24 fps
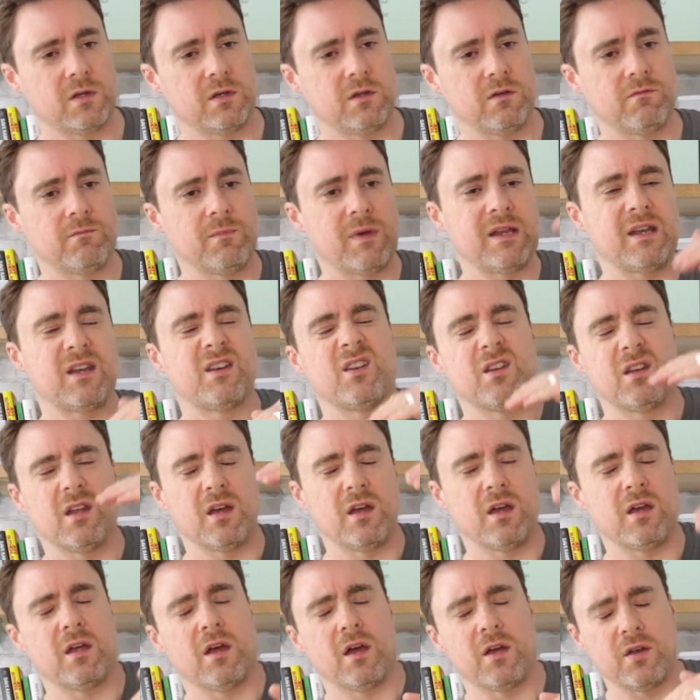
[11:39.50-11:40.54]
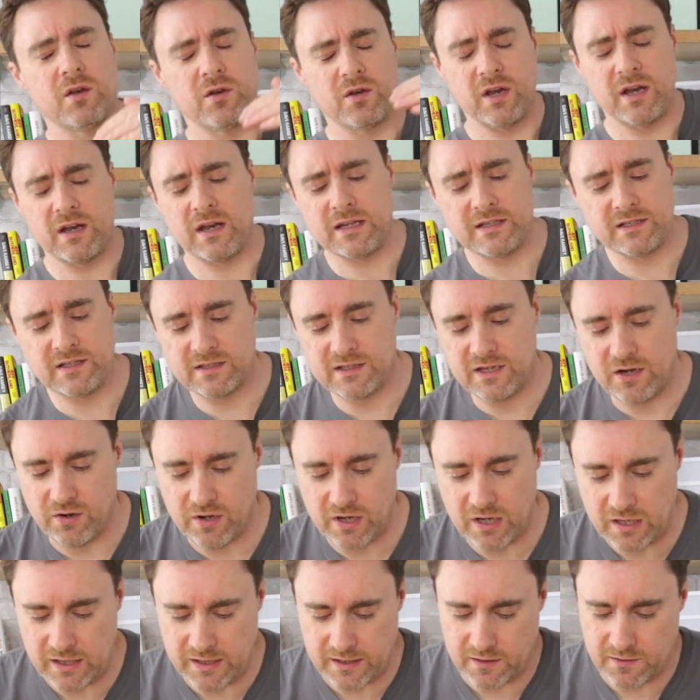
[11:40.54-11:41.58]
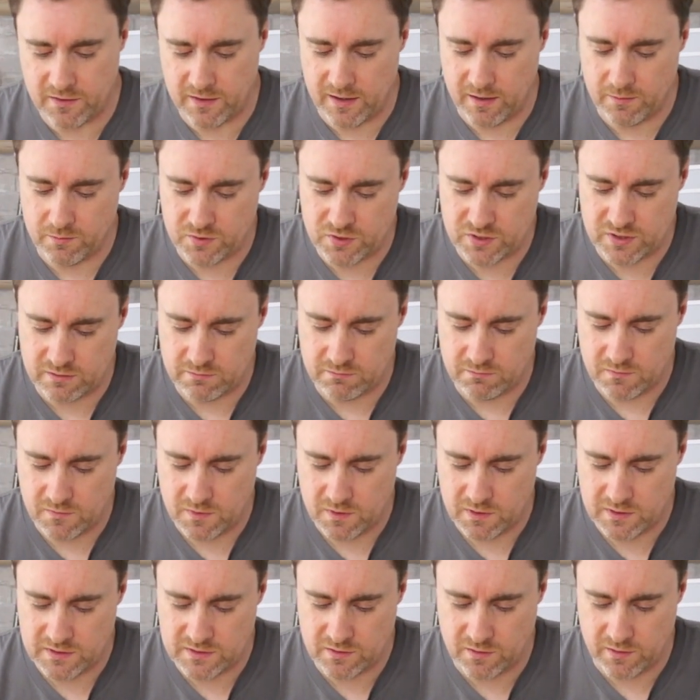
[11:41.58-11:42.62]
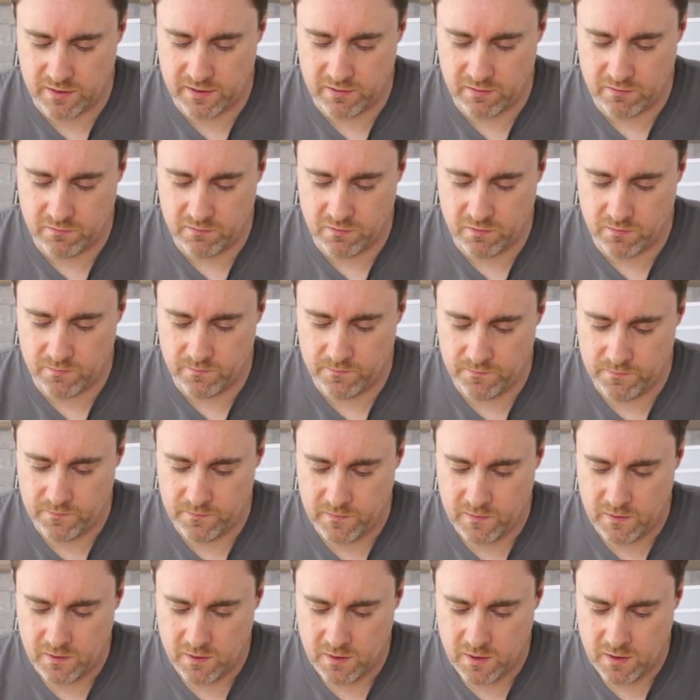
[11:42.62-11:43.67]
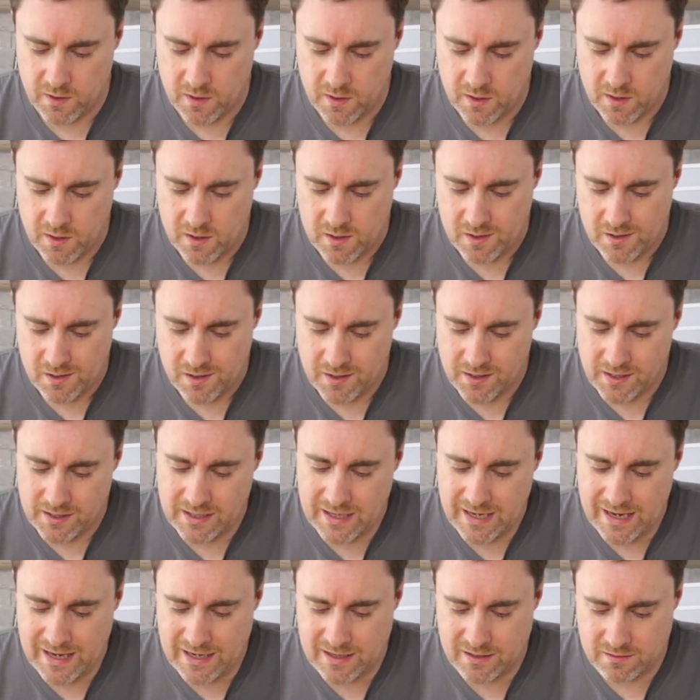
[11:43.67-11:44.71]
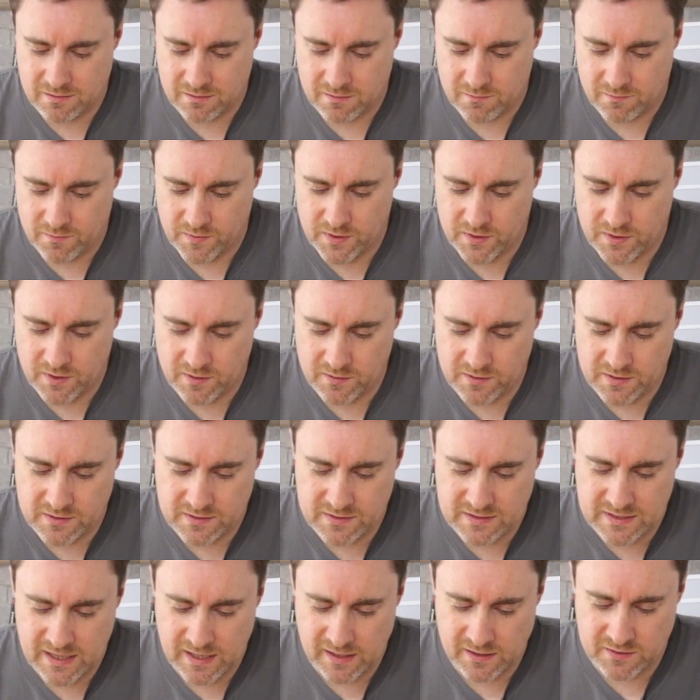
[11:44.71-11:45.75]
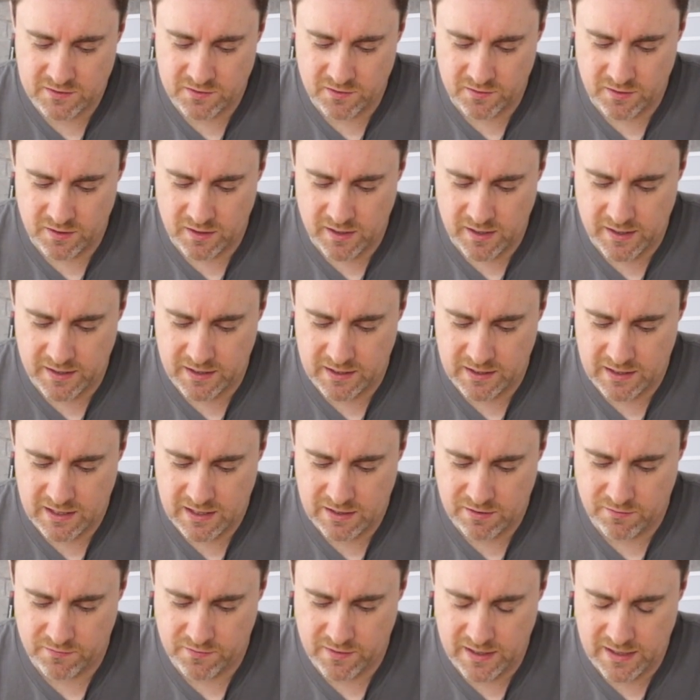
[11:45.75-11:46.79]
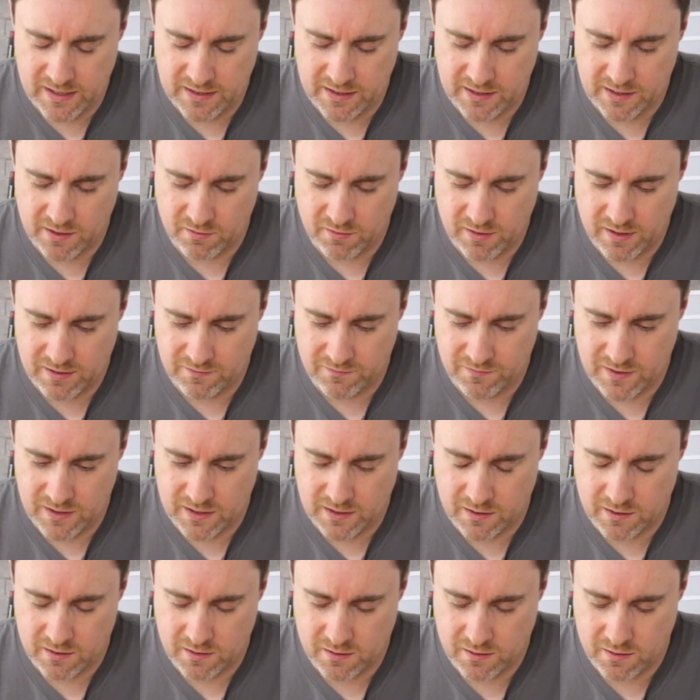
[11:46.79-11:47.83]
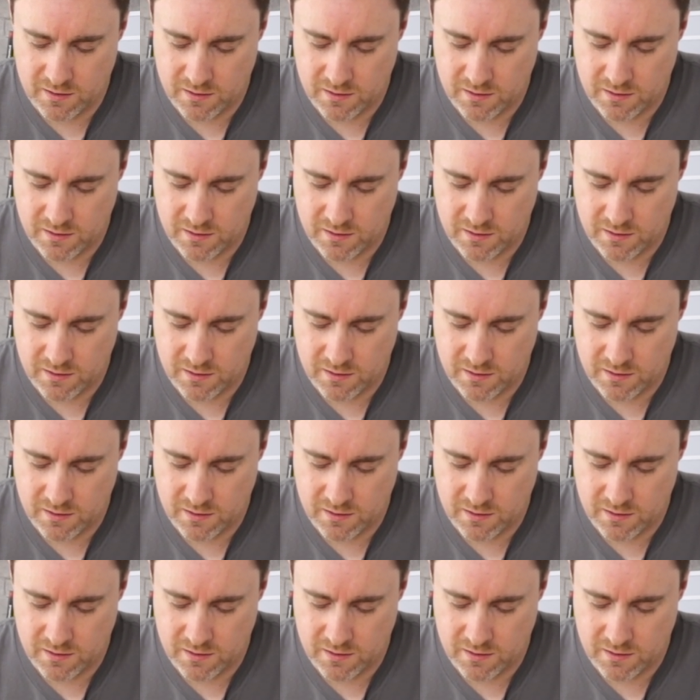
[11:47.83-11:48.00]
You've made it an unnecessary click there, which is not helpful. And again, you know, the text not aligning here on the add engraving.